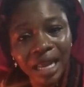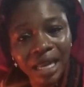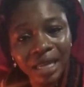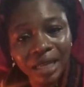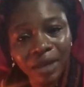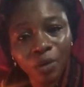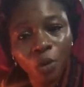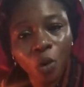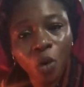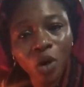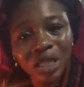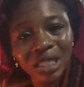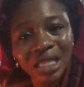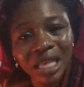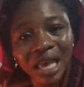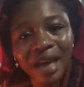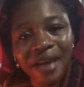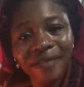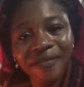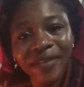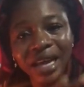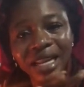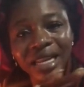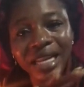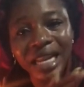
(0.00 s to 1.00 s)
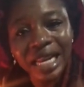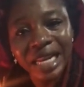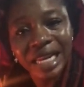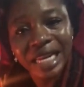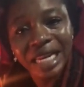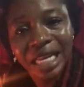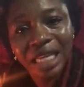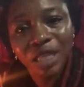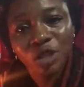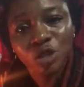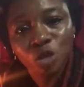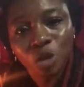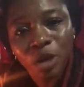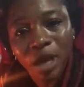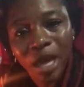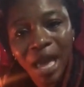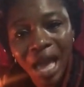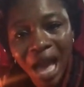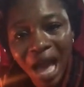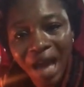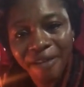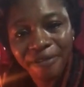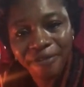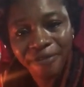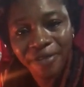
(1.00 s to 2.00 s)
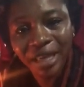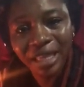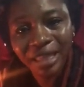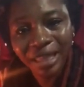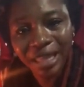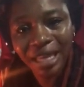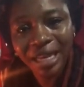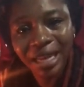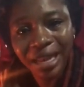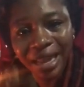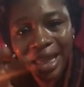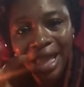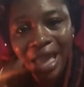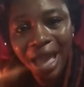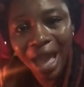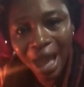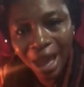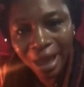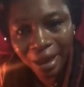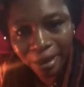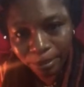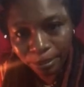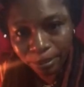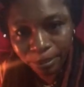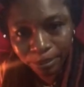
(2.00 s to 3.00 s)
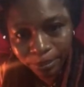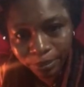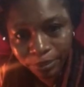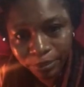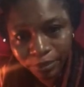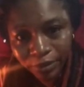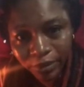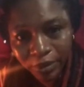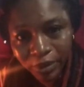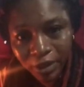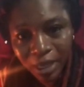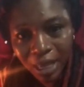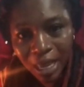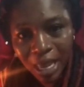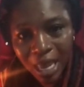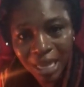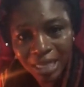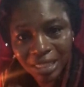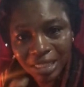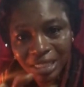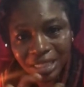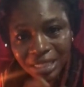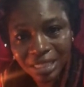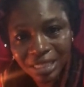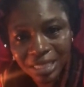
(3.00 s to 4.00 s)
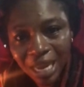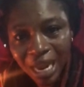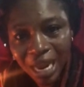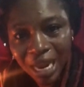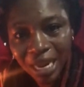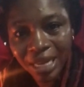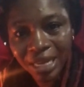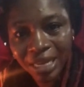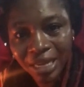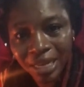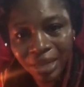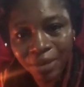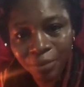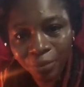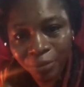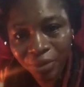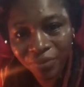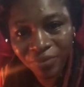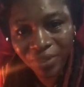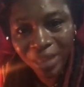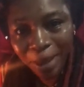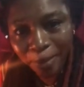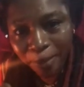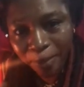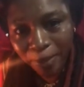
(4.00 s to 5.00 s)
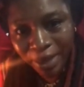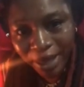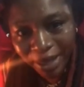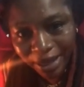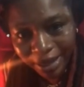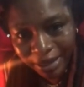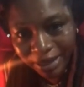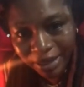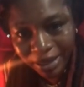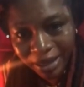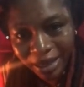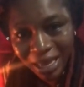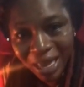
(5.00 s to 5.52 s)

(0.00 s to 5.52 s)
Whatever they did to her affected her arm, and she died with the pain.